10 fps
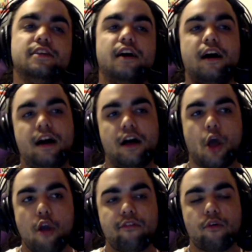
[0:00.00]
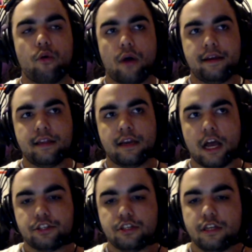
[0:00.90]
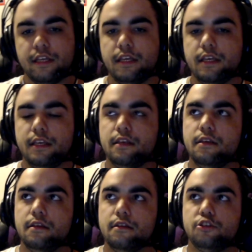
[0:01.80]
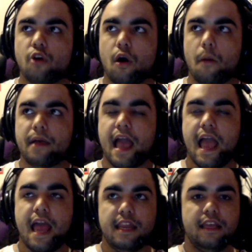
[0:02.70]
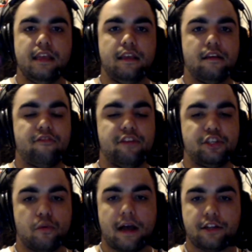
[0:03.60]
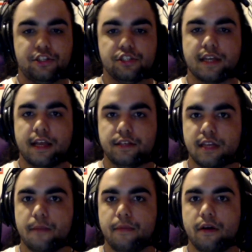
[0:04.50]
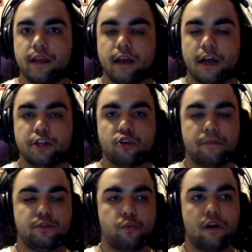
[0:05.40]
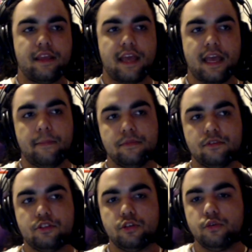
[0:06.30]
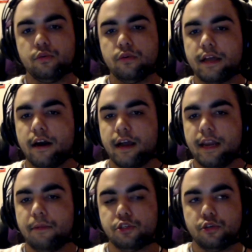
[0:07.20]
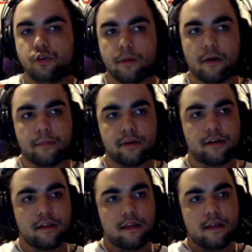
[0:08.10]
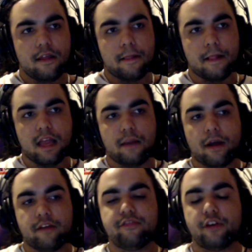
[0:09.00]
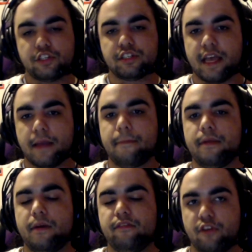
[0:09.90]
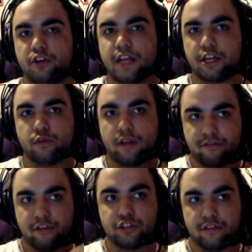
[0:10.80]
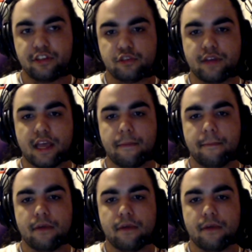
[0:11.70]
Overall, I didn't actually drop any official matches against anybody. I dropped one game to a guy named Unabomber in my first game, in my first actual like first official game.